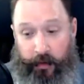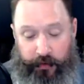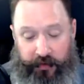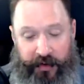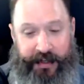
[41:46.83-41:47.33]

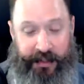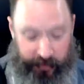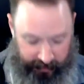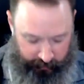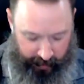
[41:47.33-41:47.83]
was
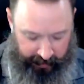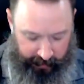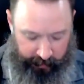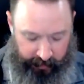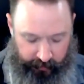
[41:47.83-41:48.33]
initially
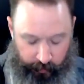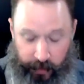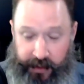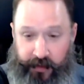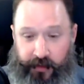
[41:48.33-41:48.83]
attracted to Pinterest,
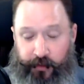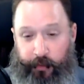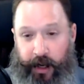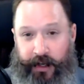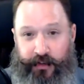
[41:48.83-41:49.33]
one because it's
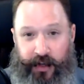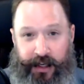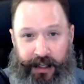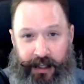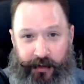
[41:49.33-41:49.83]
bright and
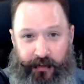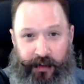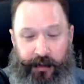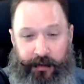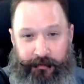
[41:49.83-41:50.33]
shiny and it's
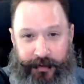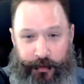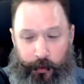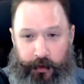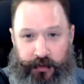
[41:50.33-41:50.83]

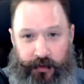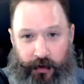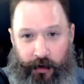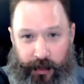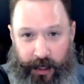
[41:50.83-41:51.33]
visual, which is
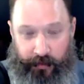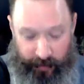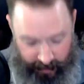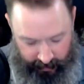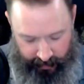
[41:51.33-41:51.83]
all guys
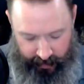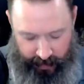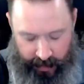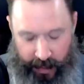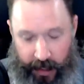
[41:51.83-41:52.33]
like.
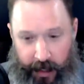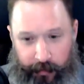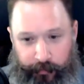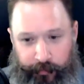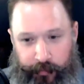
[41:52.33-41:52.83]

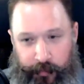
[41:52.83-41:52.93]
Um,